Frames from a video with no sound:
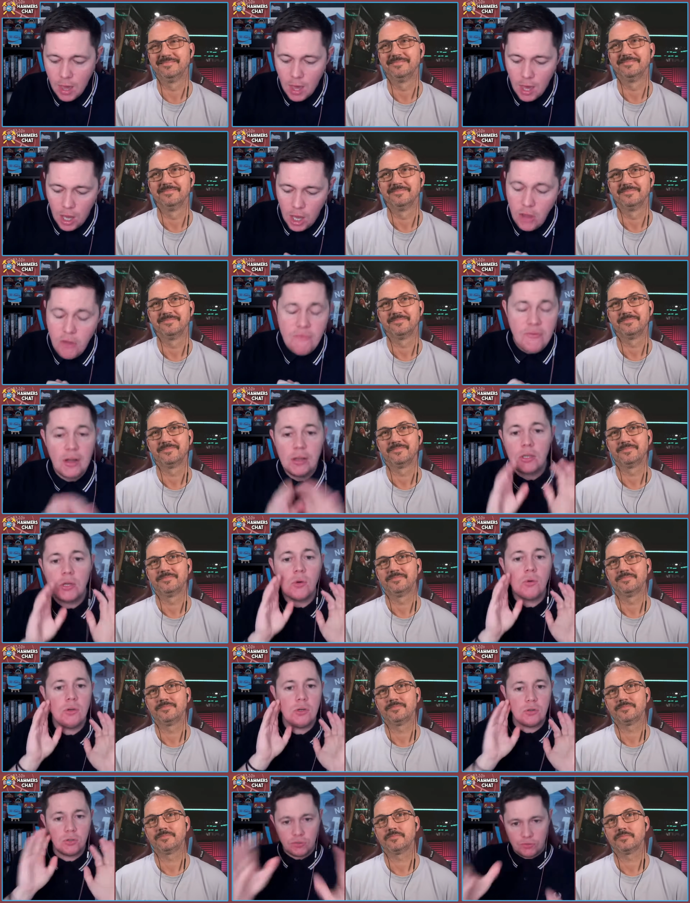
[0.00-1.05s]
Speaker 1: If
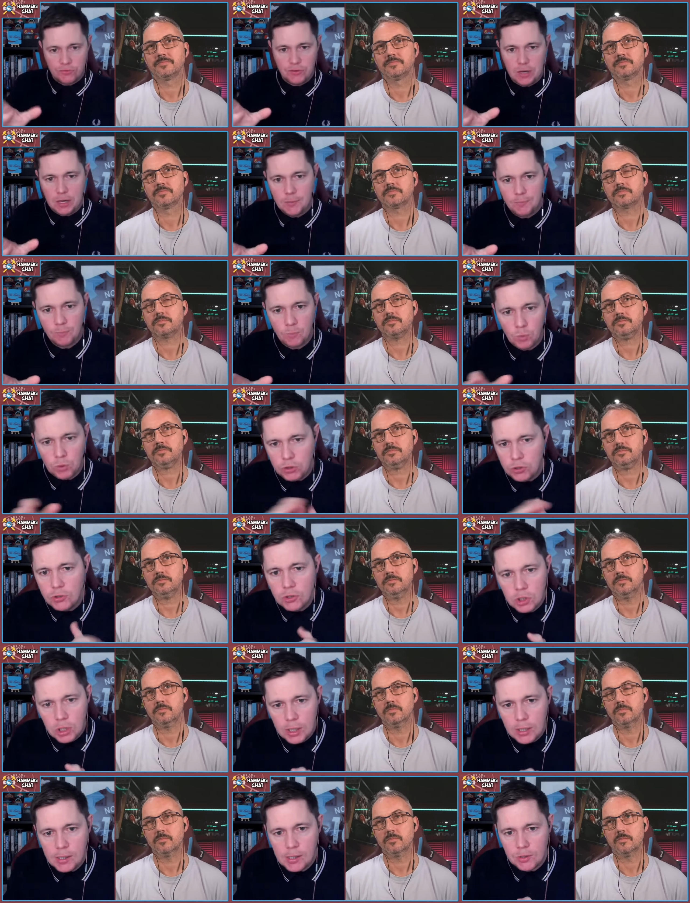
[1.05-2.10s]
Antonio's fit, would you
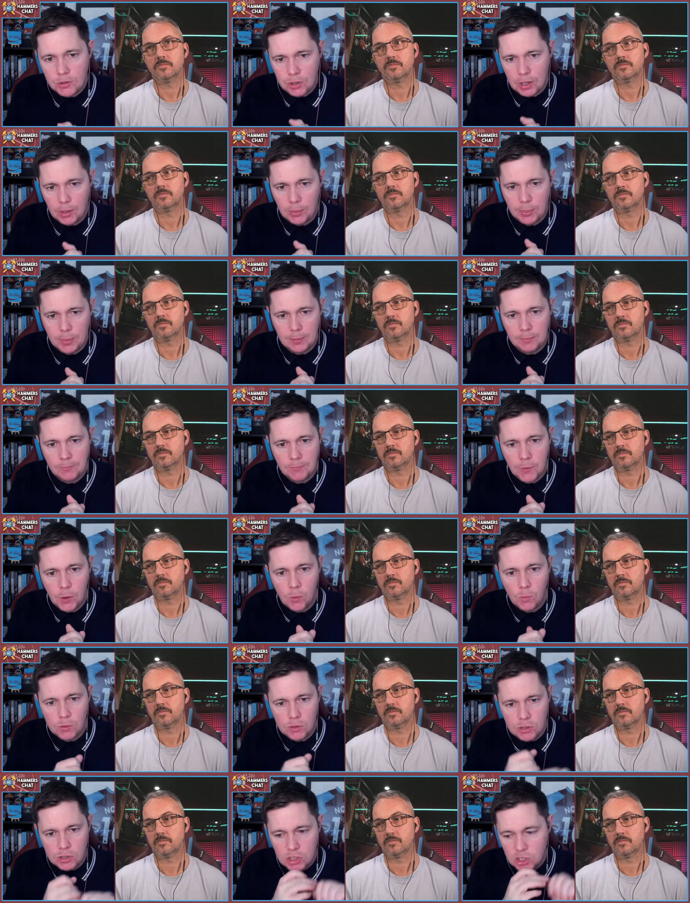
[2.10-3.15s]
change anything? Or
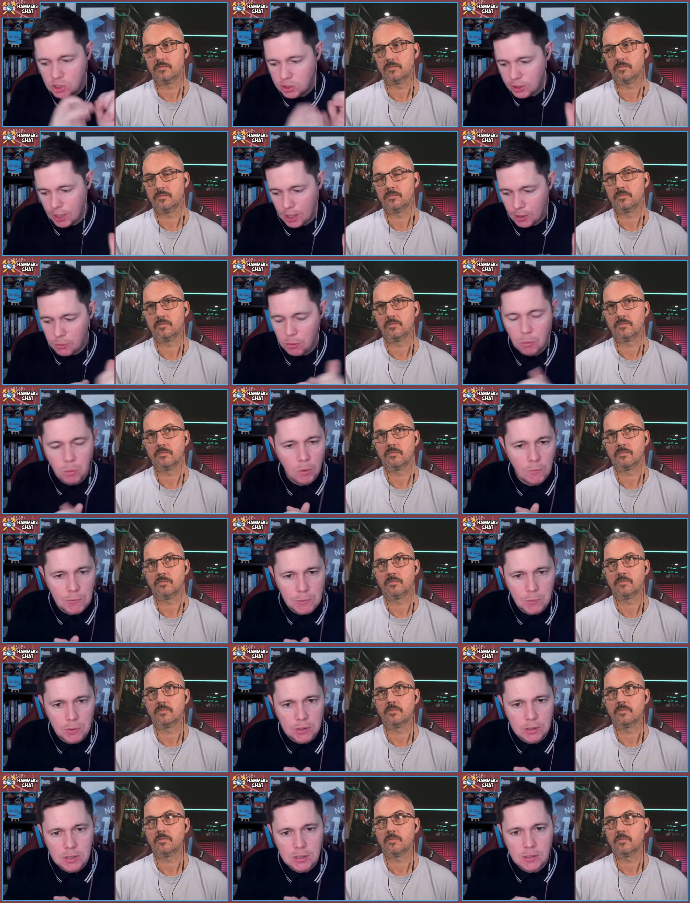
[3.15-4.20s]
would you stick with what we
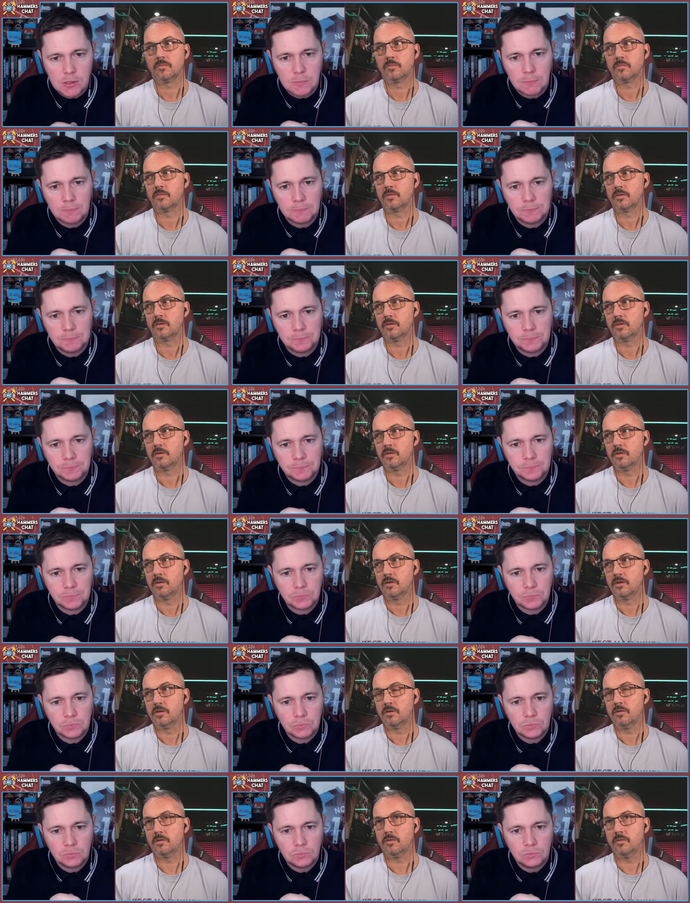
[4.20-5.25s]
want to see?
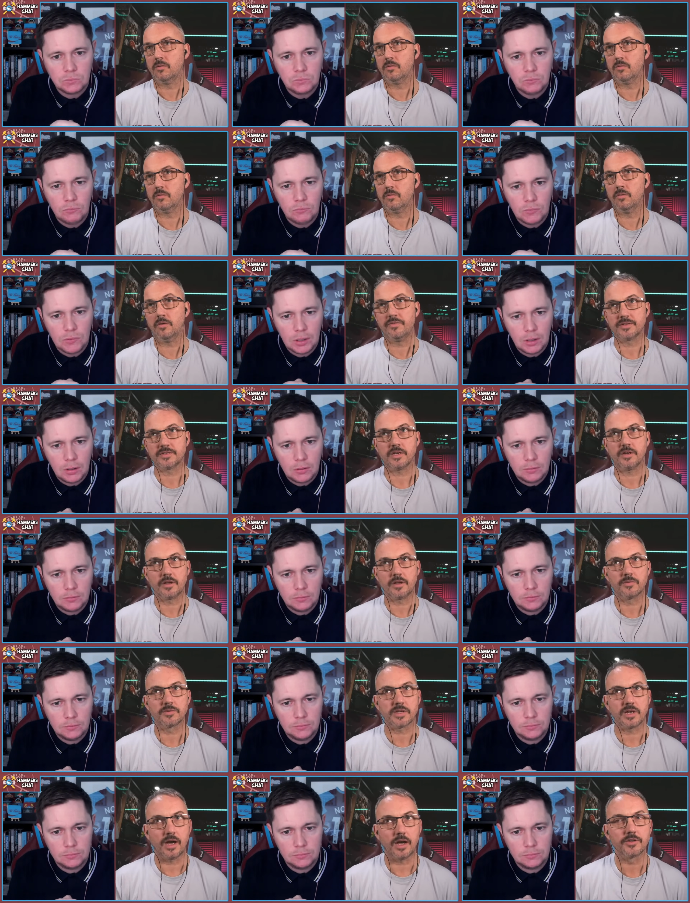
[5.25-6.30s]
Speaker 2: Well, if Antonio
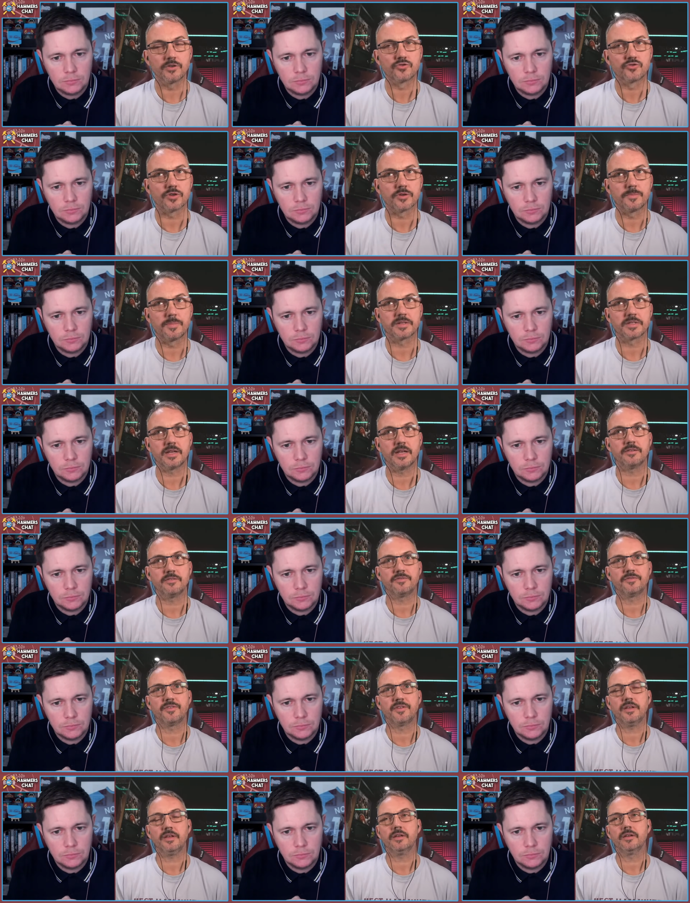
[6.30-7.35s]
was 100%
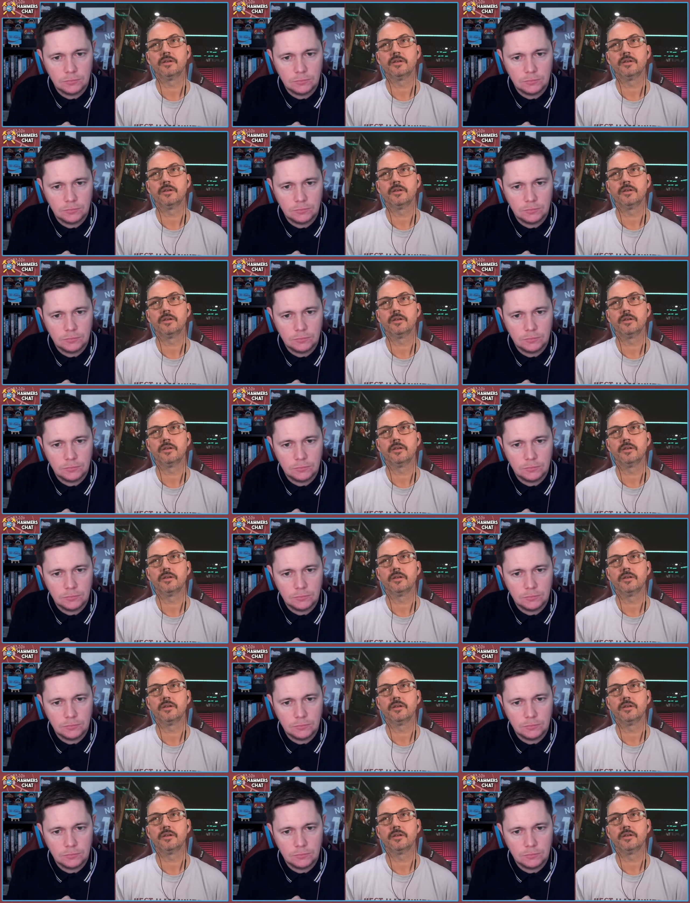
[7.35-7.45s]
fit,